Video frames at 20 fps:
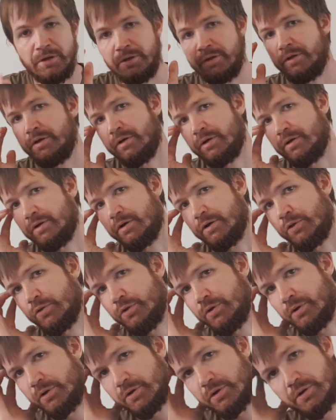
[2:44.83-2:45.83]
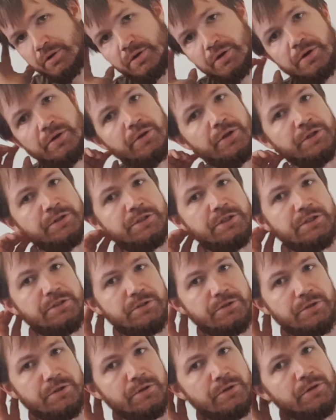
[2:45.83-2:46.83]
Yeah, I think that's
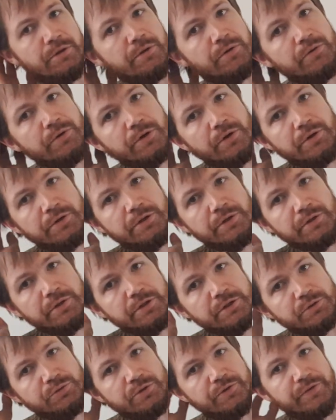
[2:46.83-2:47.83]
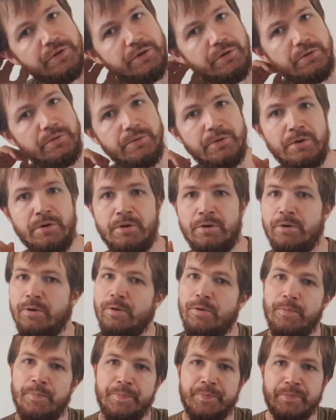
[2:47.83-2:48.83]
it regarding this review.
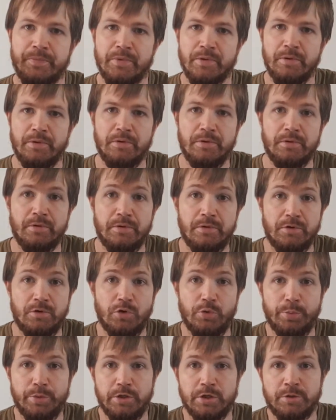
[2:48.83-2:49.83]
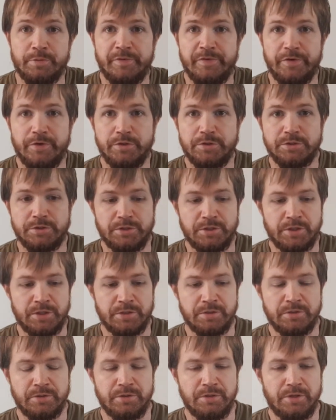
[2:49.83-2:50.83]
Hope you like my views
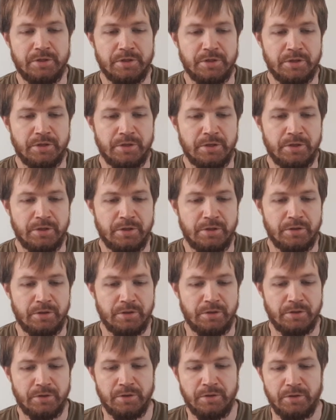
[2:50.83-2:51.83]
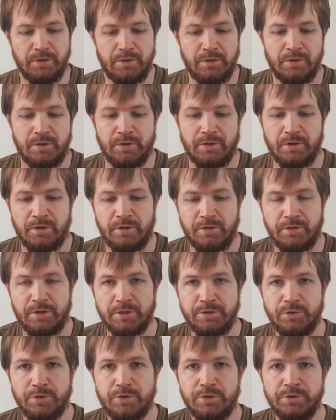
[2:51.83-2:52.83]
and
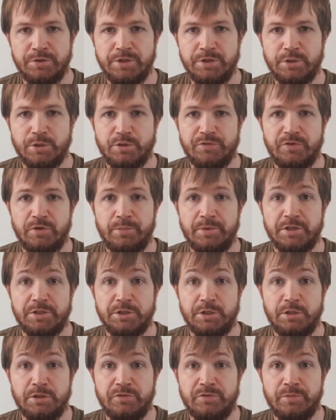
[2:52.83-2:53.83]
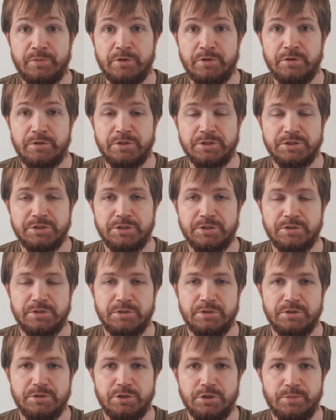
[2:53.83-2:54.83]
that you continue to follow my channel for more
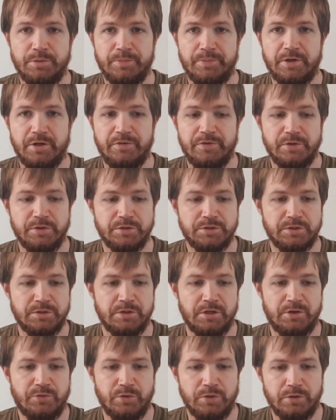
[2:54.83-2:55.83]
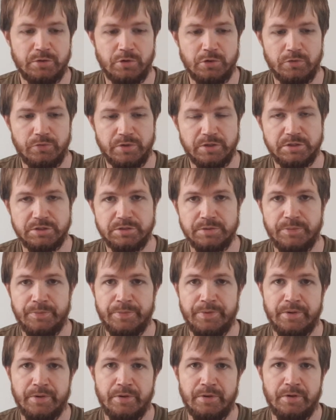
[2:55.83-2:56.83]
interesting German beer reviews. There will always
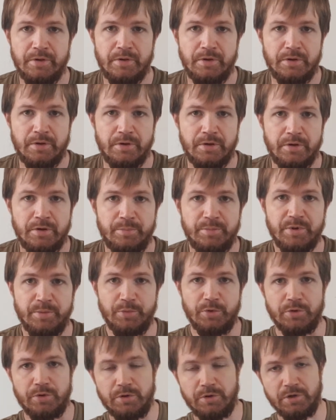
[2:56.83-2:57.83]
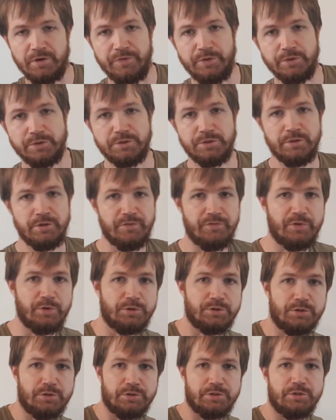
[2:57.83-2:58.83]
be more reviews in the
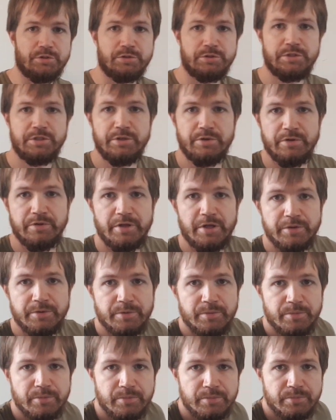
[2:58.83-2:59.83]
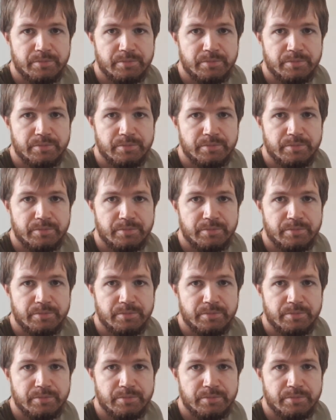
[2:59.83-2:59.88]
future, so see you then.